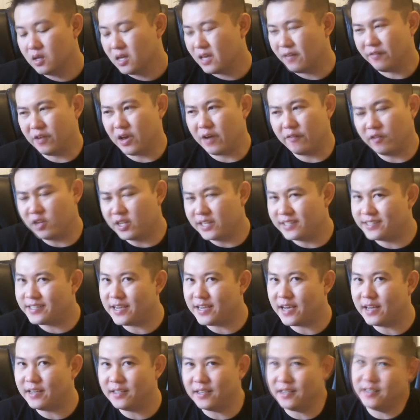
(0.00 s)
If you have only
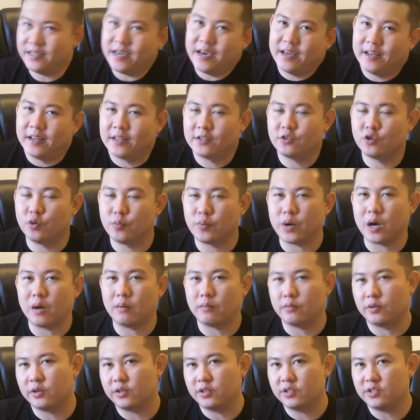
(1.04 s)
10, then yeah, that's no
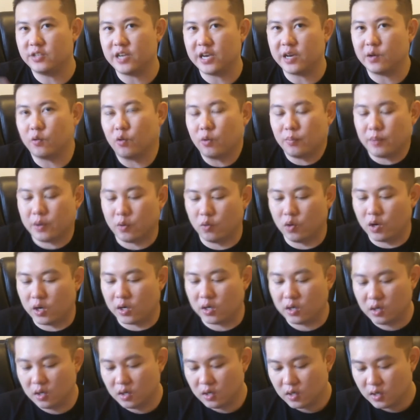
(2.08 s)
problem. You can just shake it one by one.
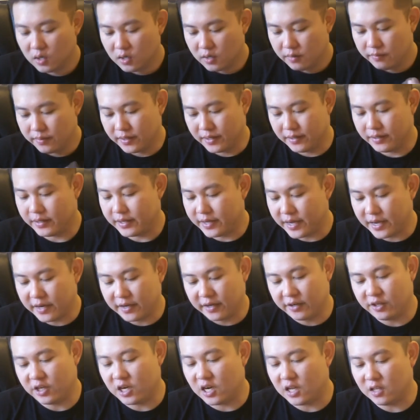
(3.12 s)
But again,
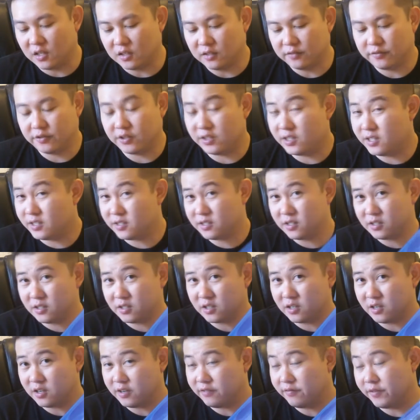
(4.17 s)
$1 for this is
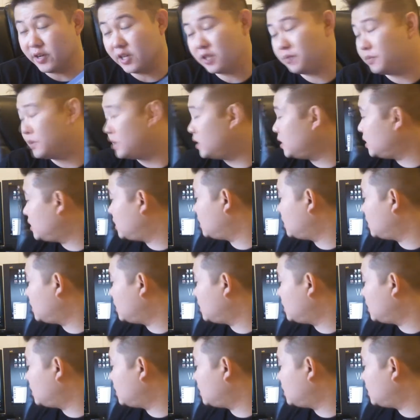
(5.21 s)
a good investment.